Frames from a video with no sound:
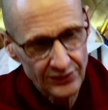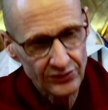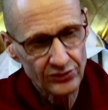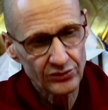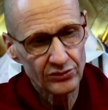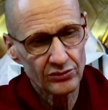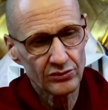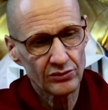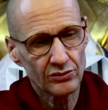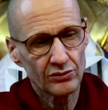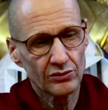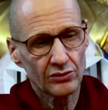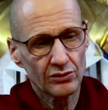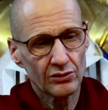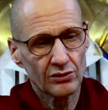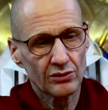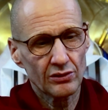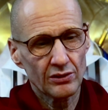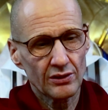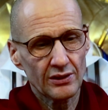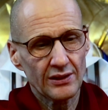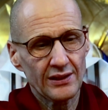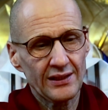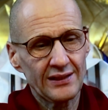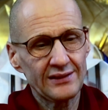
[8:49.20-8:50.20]
is
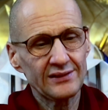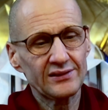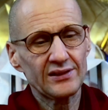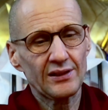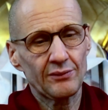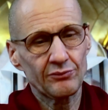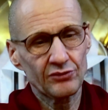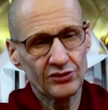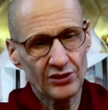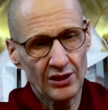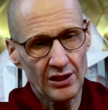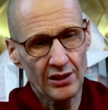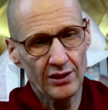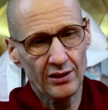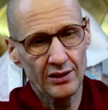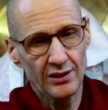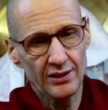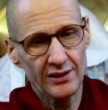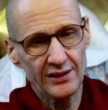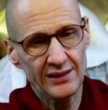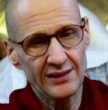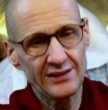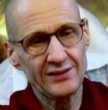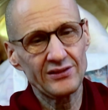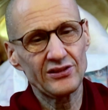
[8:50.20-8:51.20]
in
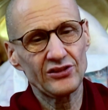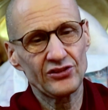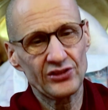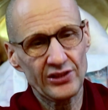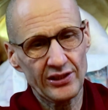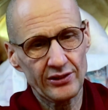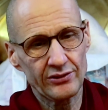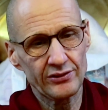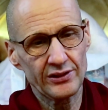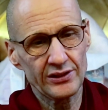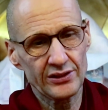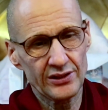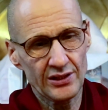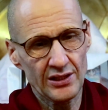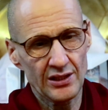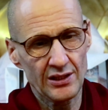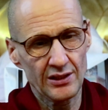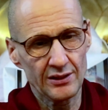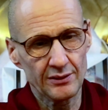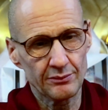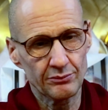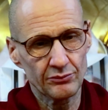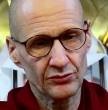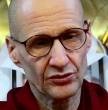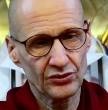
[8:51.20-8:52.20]
samsara, in degenerate
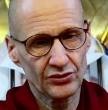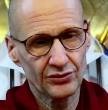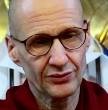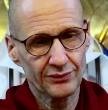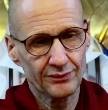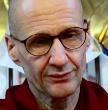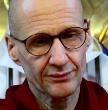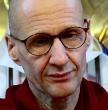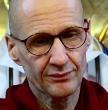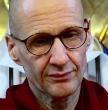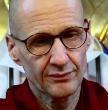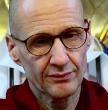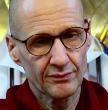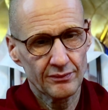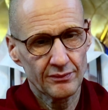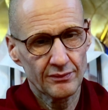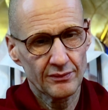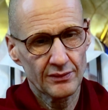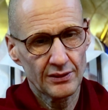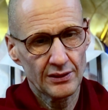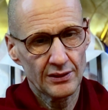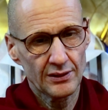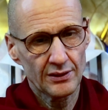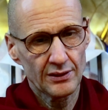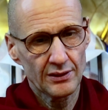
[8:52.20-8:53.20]
times,
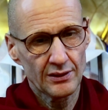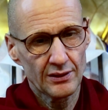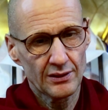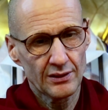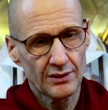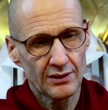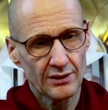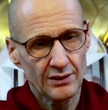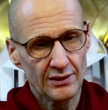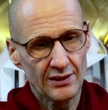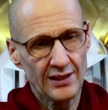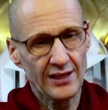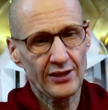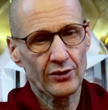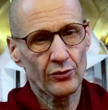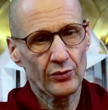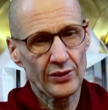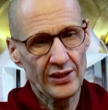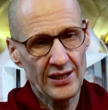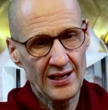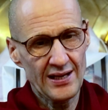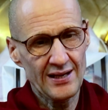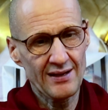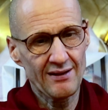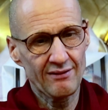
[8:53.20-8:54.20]
like
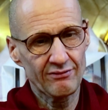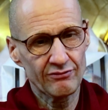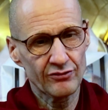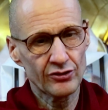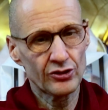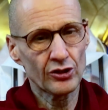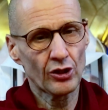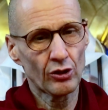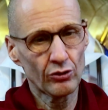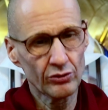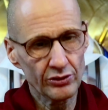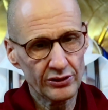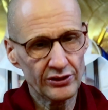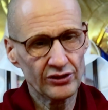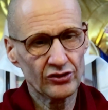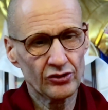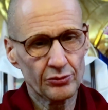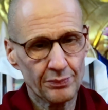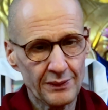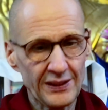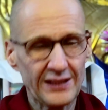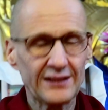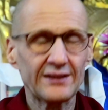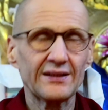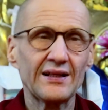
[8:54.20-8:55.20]
we have, don't
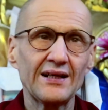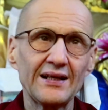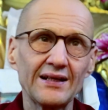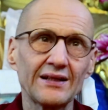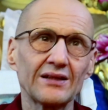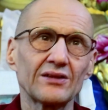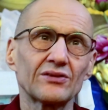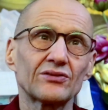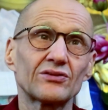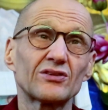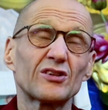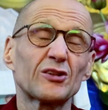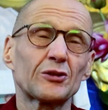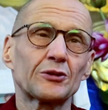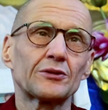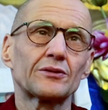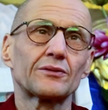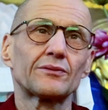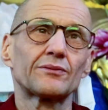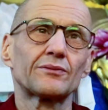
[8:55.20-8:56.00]
expect thanks.